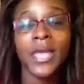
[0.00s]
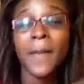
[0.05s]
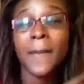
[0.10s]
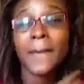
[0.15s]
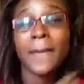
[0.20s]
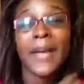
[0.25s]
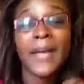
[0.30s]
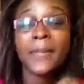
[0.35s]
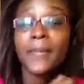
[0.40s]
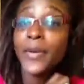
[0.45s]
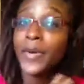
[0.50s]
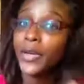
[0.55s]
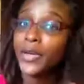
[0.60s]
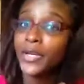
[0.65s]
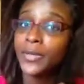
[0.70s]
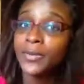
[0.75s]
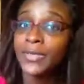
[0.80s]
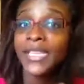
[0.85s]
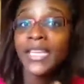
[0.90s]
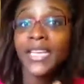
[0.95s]
My
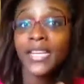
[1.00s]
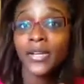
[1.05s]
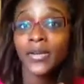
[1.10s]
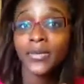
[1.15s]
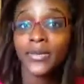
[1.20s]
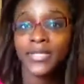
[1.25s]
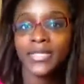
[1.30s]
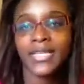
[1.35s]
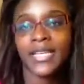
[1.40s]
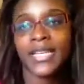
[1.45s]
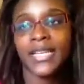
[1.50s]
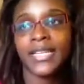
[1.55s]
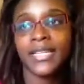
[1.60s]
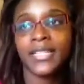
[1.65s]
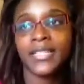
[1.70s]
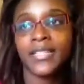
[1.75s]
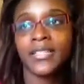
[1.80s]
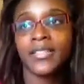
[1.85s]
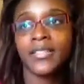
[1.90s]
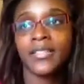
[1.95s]
permed hair was like
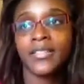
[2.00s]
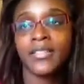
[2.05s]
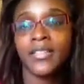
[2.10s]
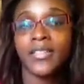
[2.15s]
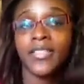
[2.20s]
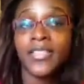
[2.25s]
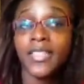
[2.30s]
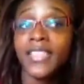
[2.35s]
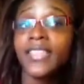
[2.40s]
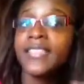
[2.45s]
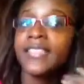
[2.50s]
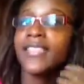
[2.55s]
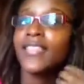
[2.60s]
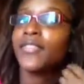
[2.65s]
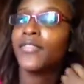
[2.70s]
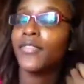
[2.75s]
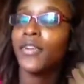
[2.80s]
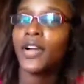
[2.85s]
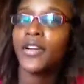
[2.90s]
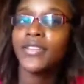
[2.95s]
this as
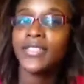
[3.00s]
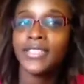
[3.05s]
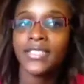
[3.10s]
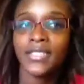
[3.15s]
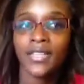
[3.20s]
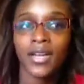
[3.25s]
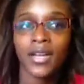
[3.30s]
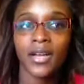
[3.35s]
far as